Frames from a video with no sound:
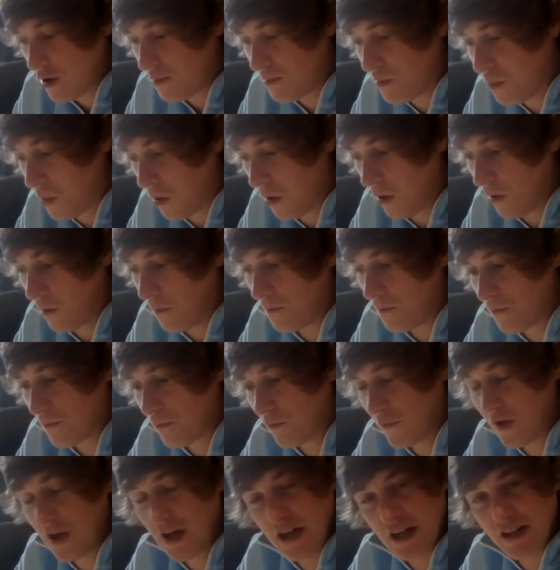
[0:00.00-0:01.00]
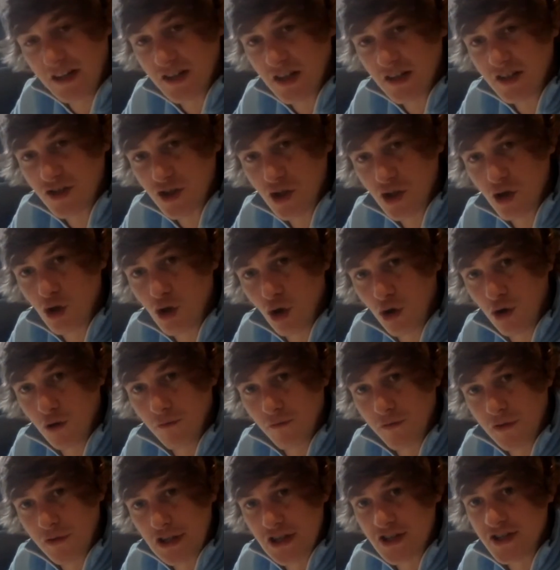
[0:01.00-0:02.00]
But it's a good one
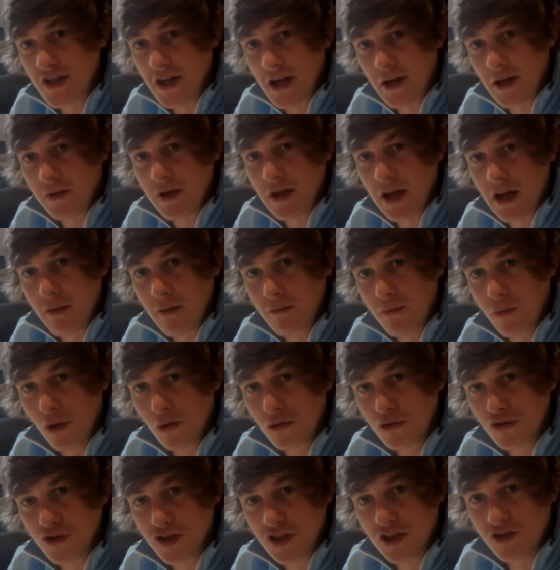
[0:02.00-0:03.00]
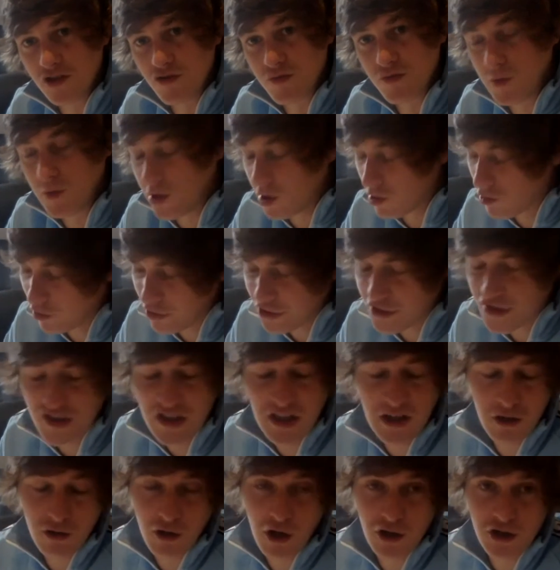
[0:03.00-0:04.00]
for the same game multis. You're going to
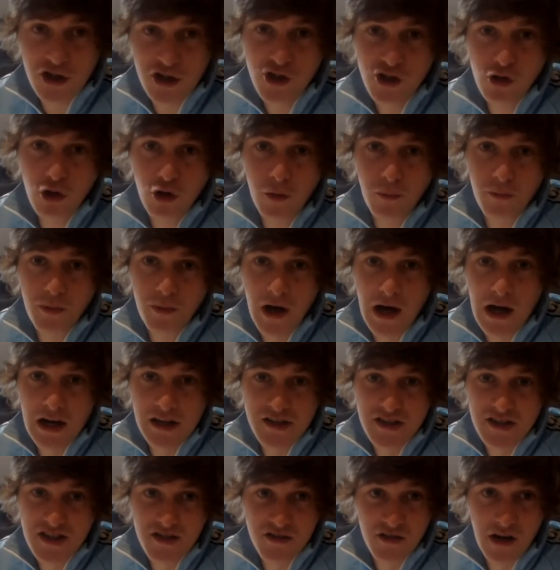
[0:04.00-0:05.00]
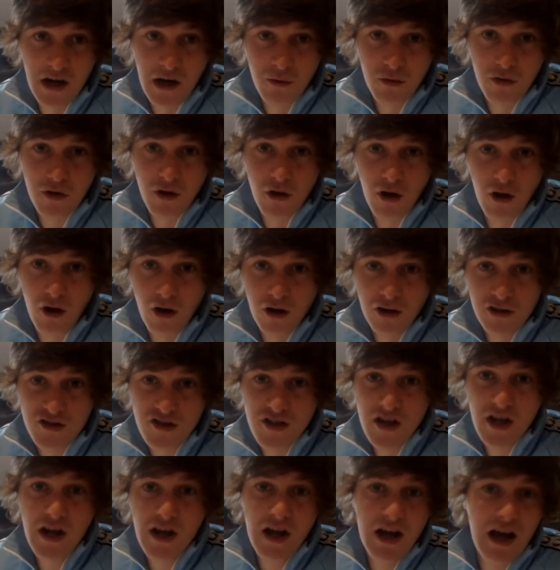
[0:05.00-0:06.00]
see a lot of short prices around cards,
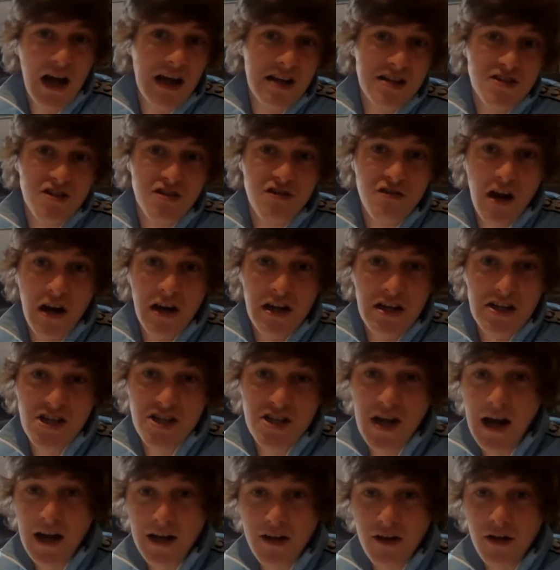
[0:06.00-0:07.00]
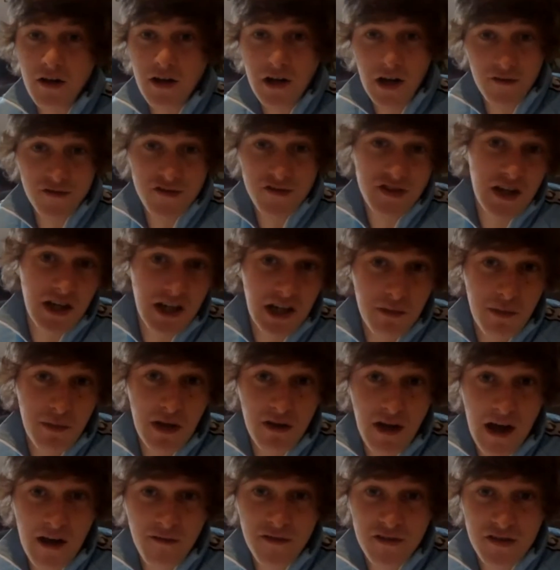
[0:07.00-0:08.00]
hence Granit Xhaka. I've seen him
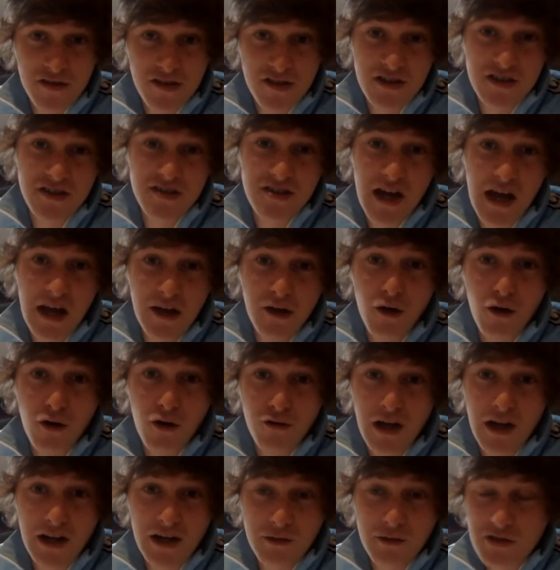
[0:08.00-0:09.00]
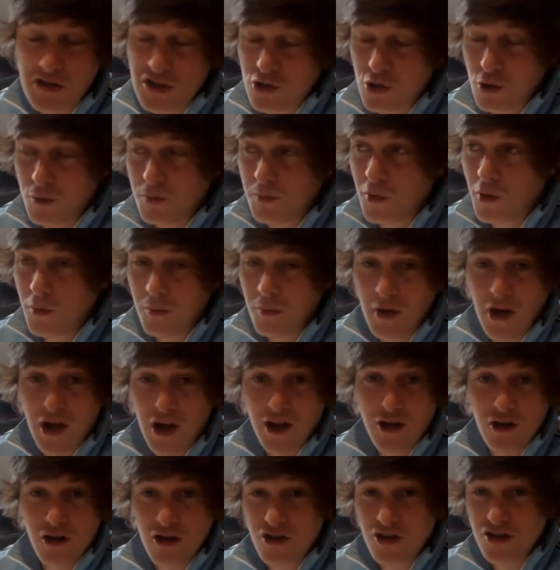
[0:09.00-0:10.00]
11-10 already with some
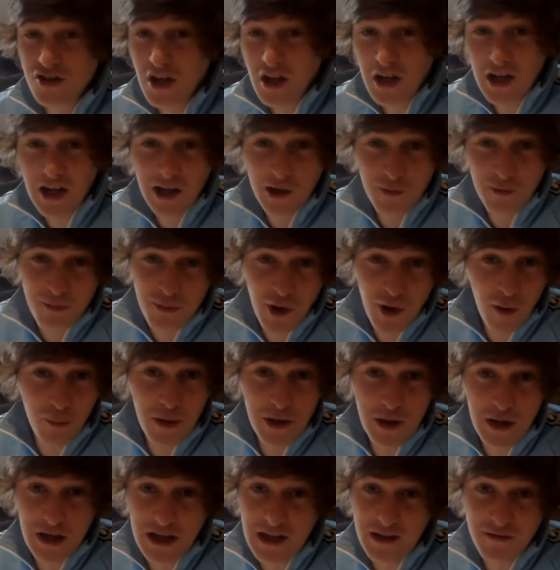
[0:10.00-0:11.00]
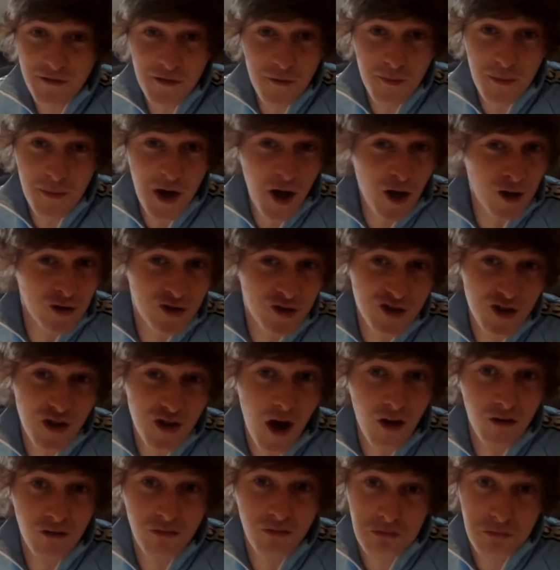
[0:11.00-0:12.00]
bookmakers. It'll probably even be odds
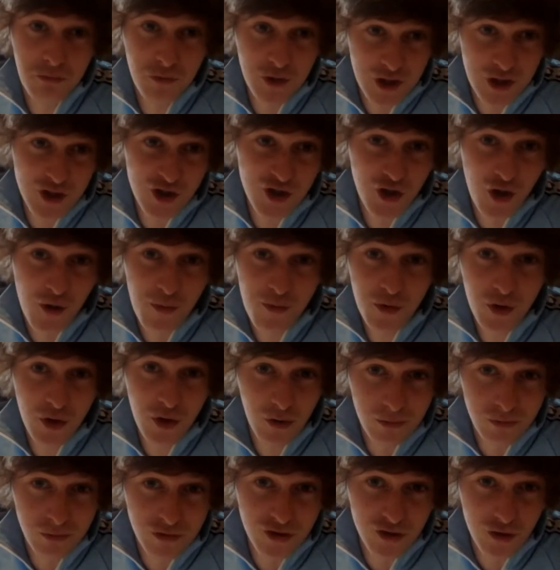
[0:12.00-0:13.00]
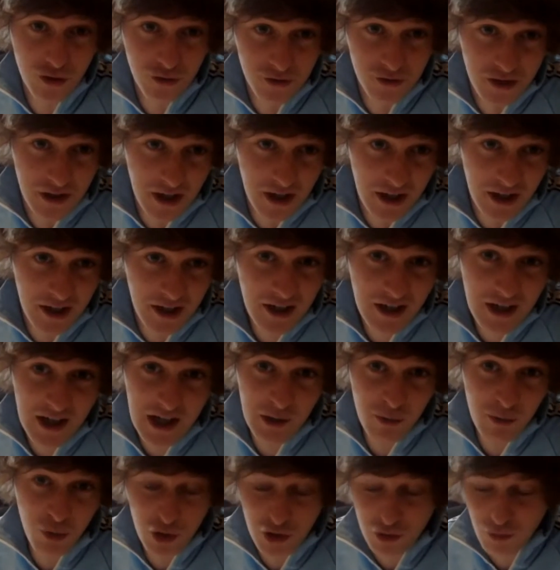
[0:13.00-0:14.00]
on with some come Sunday.
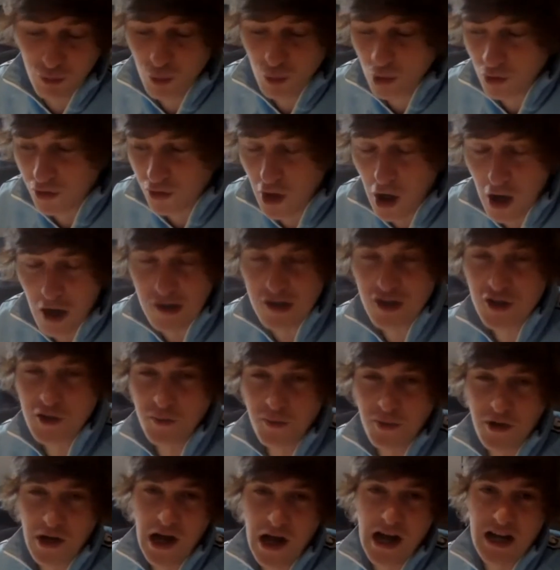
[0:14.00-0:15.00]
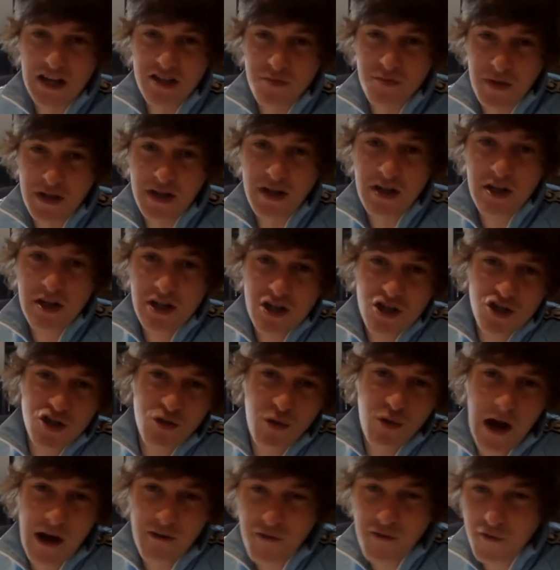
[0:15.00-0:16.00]
It would not surprise me.
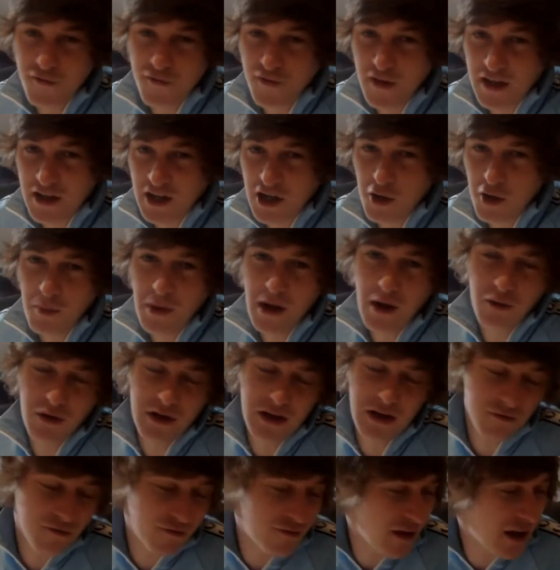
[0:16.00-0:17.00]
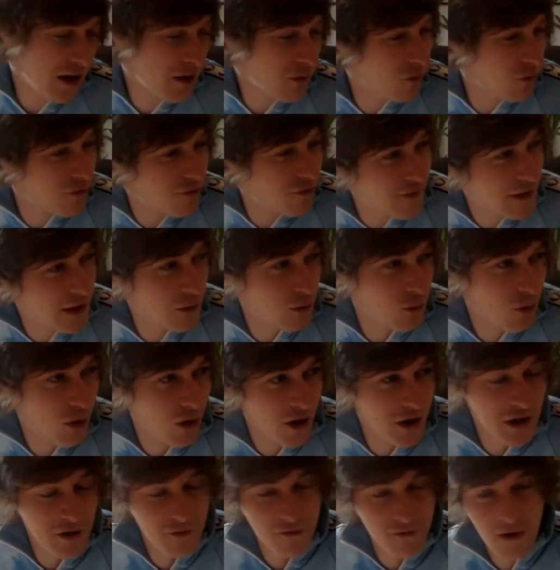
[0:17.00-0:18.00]
So have a think about it. Think where
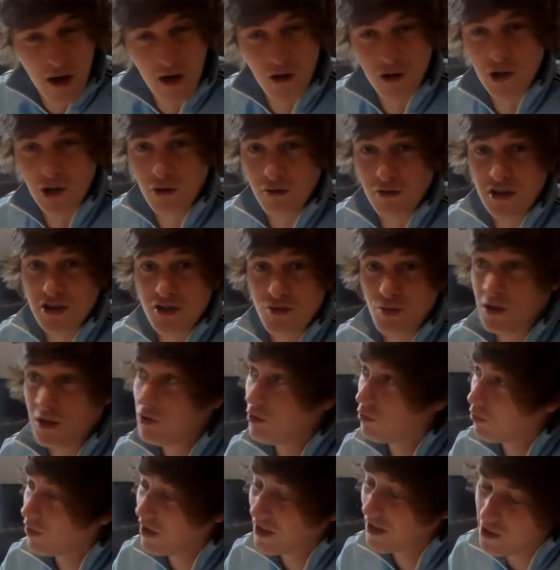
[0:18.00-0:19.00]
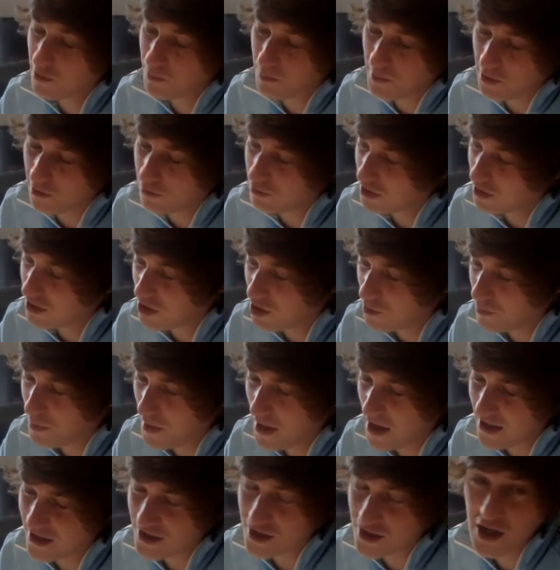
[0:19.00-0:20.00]
your value is when you're building your
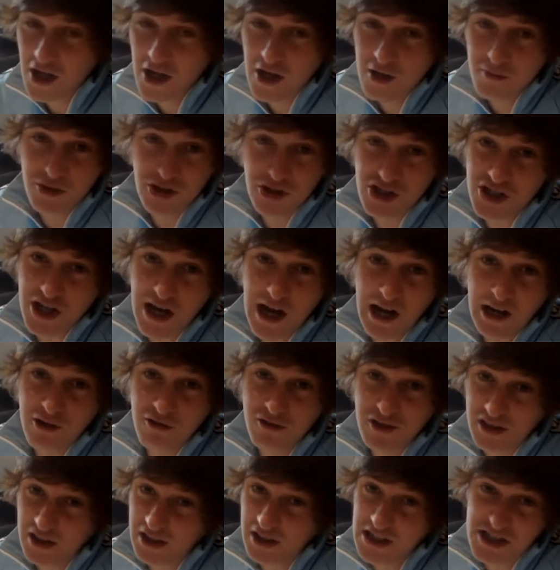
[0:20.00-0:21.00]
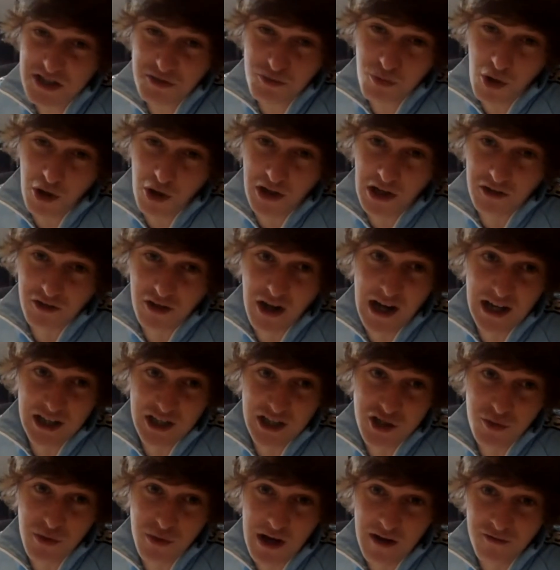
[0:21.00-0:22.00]
bets. But Xhaka is one I'd like
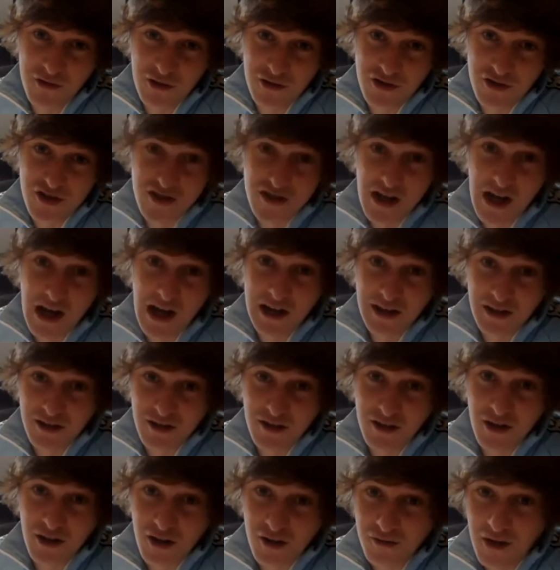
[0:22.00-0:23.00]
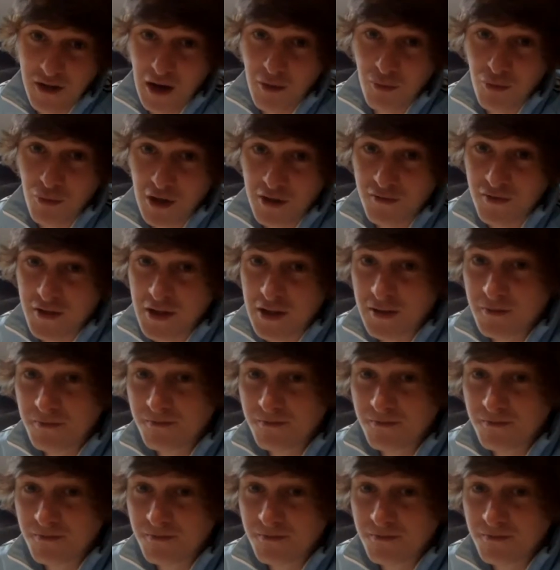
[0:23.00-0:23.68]
to have on side there. I'm with you.